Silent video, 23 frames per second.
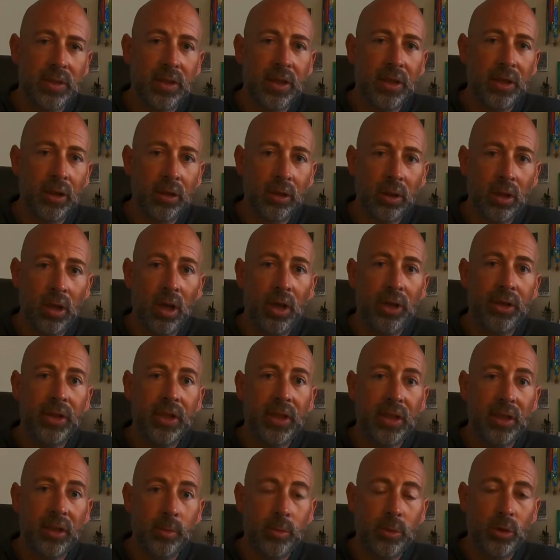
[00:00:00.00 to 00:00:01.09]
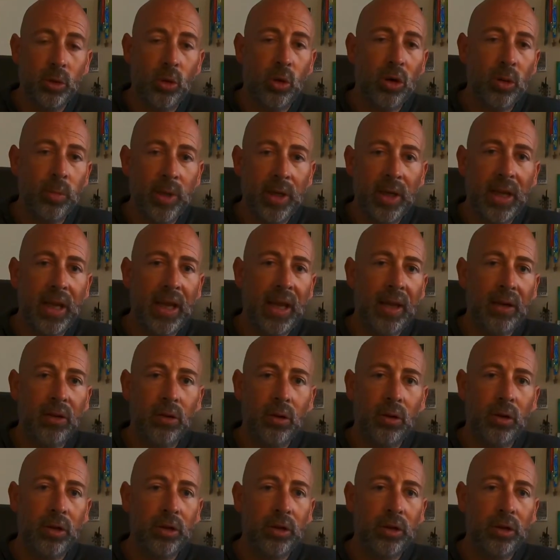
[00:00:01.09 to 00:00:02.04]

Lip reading: that your lawn can absorb and handle,